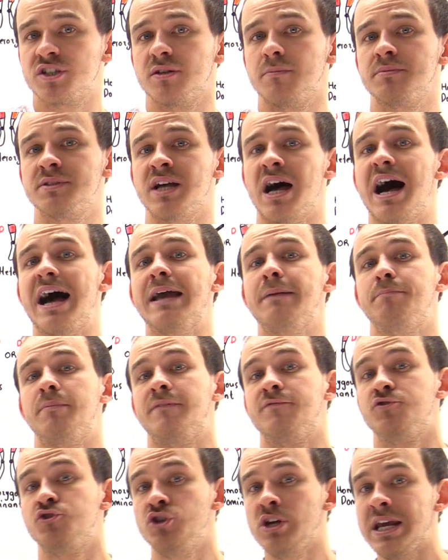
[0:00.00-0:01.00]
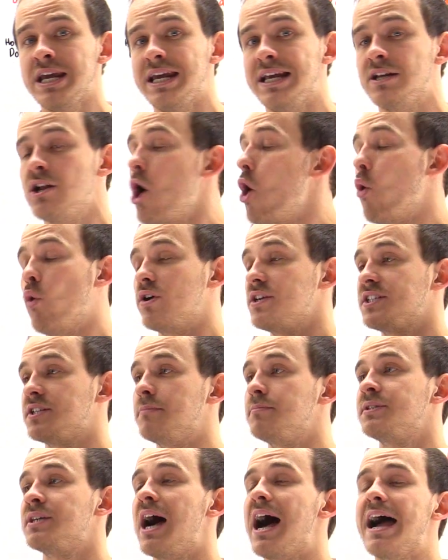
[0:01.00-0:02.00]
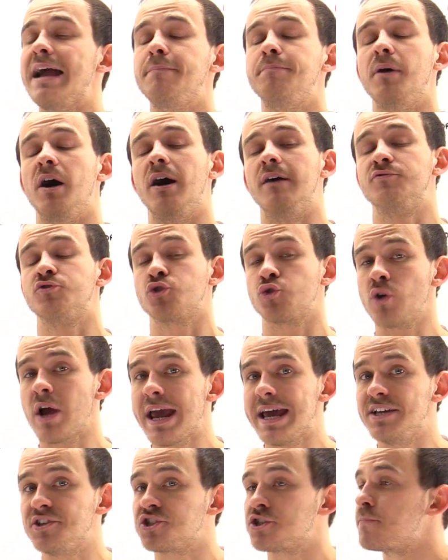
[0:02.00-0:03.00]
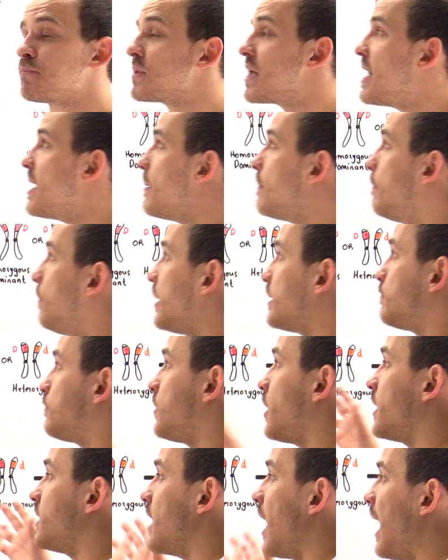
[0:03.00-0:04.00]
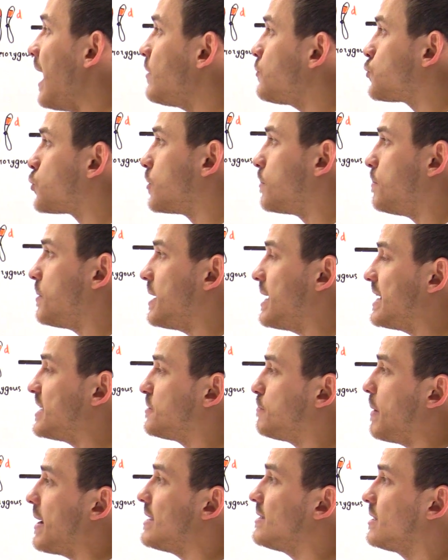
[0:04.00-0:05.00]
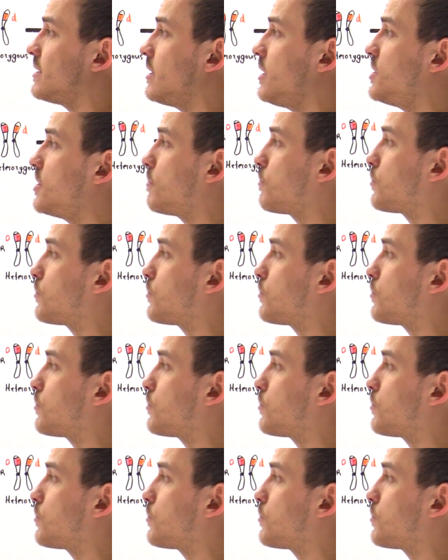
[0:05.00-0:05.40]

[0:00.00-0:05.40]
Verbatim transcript: some type of gene or some type of trait. But pleiotropy is basically the